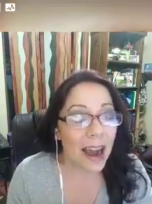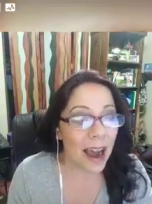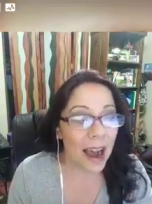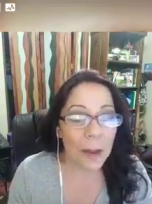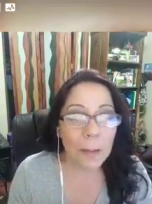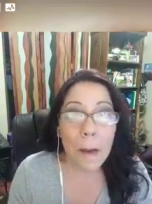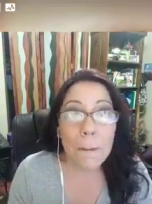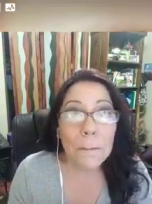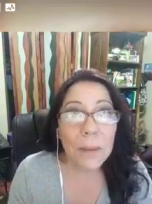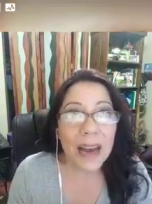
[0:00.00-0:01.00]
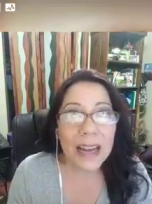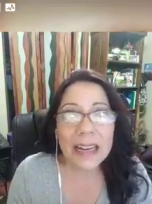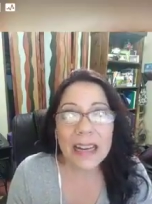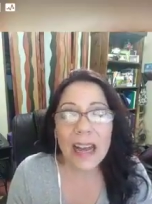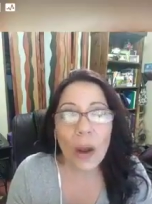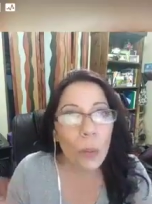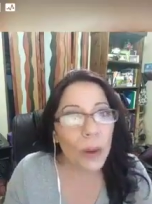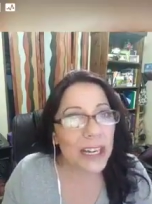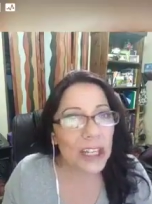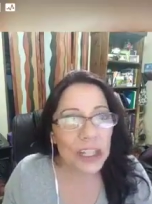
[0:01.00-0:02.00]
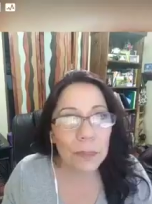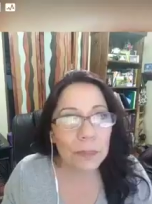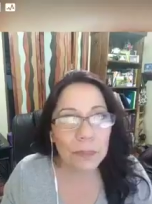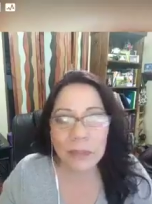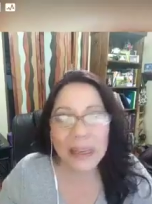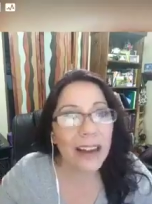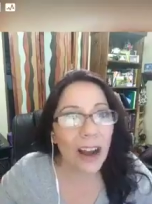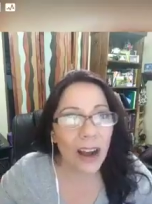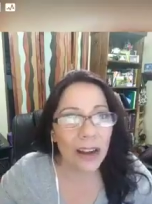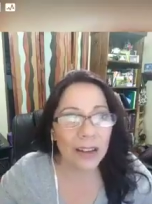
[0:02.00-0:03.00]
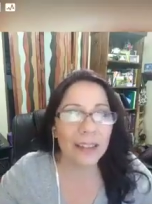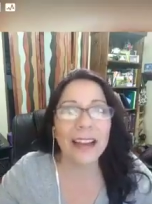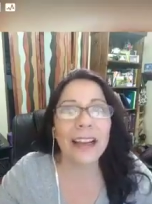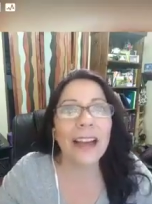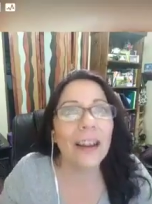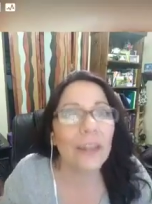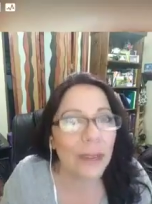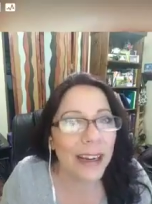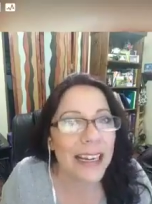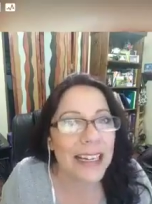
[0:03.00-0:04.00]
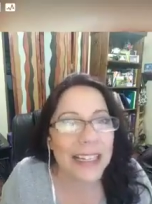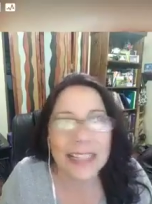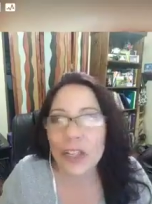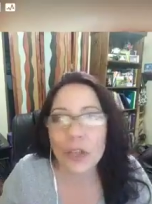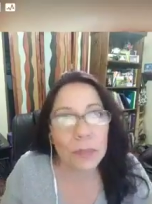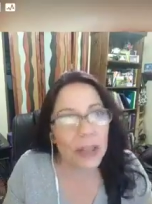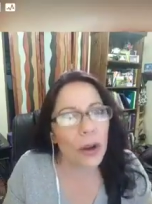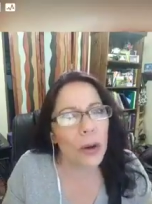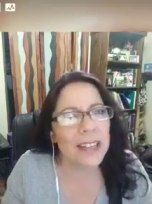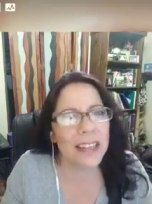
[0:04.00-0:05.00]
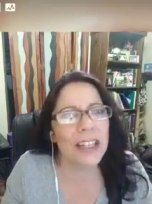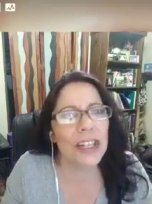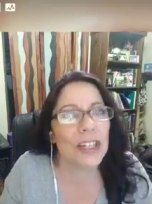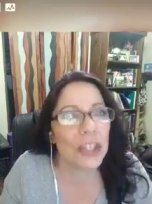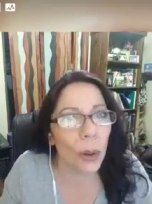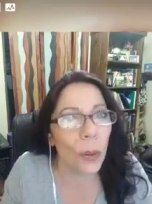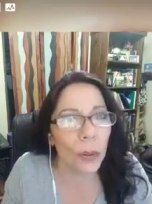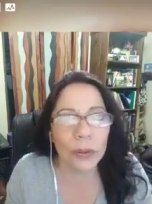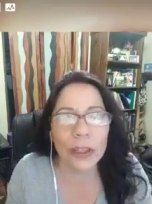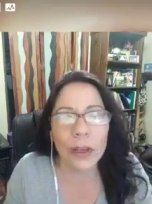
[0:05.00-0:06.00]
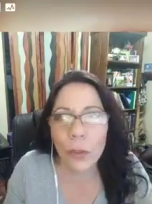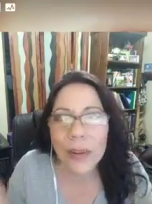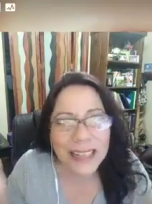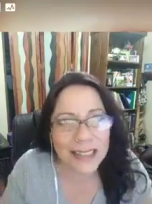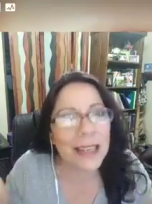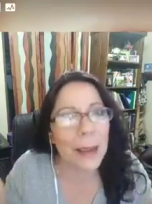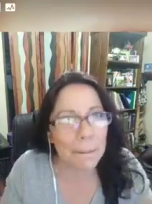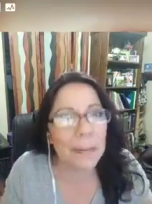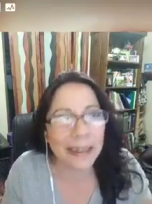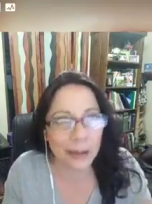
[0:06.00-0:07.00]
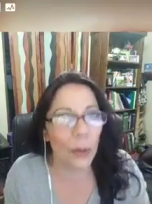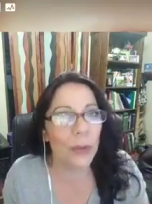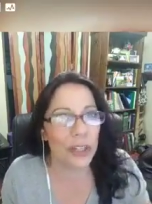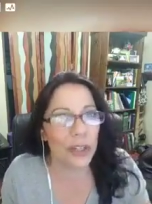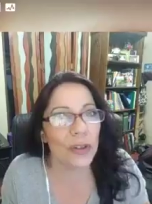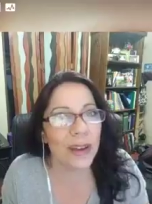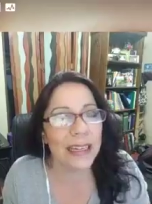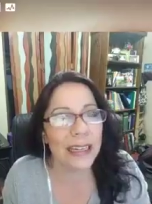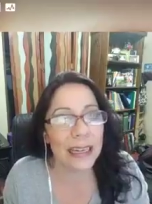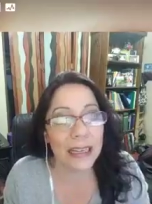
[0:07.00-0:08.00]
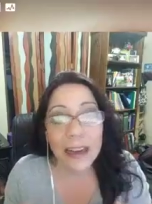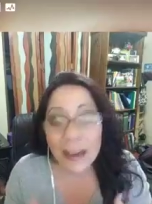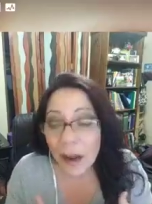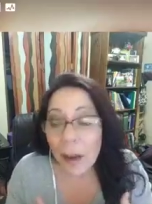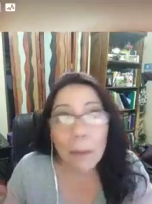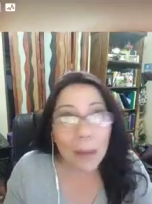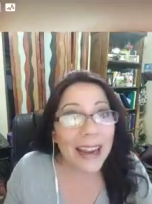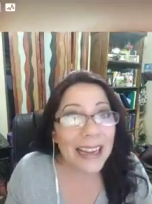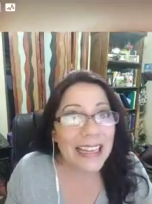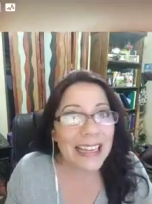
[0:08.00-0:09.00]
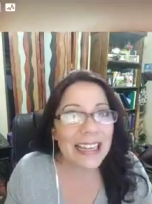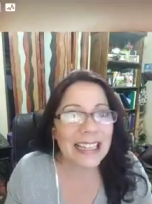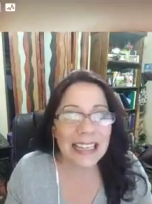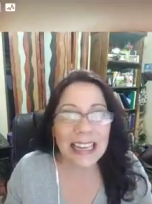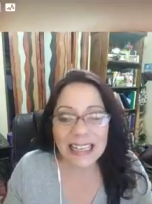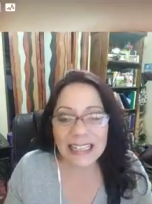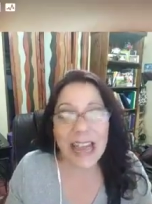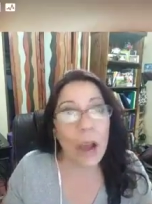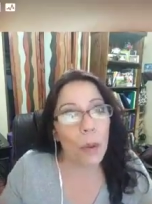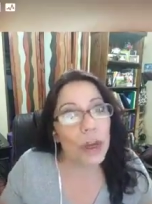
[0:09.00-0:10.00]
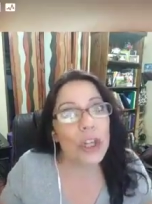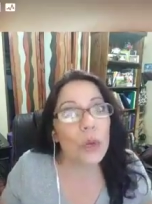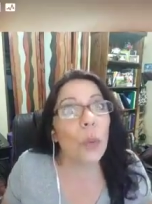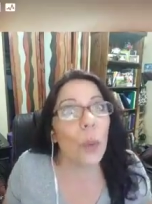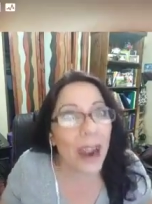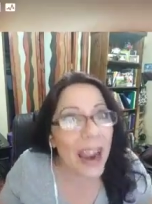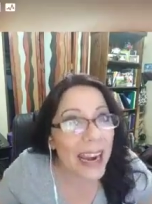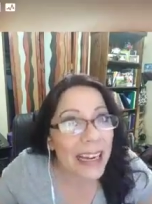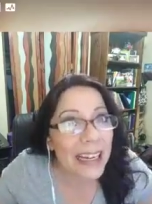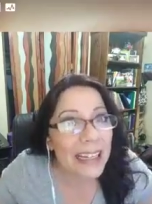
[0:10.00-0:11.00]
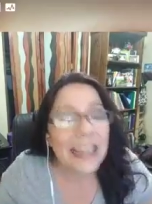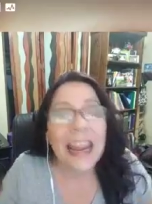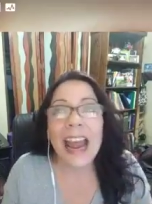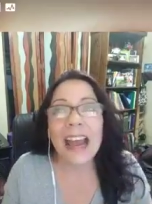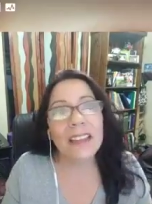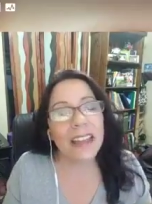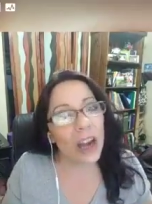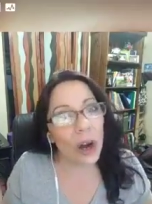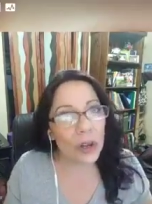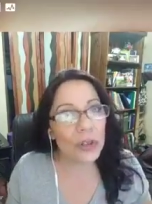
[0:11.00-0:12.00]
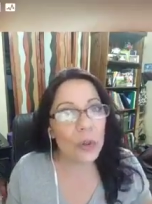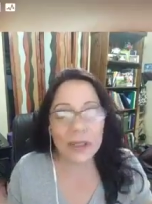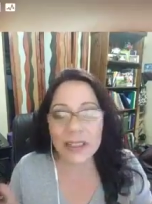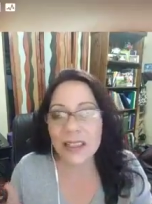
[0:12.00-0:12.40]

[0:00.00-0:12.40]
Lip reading: But what is your big, like Ray Higdon says, your big audacious goal? You know, what is that big goal that you're trying to hit? Mine is I want to rank, and then I also want to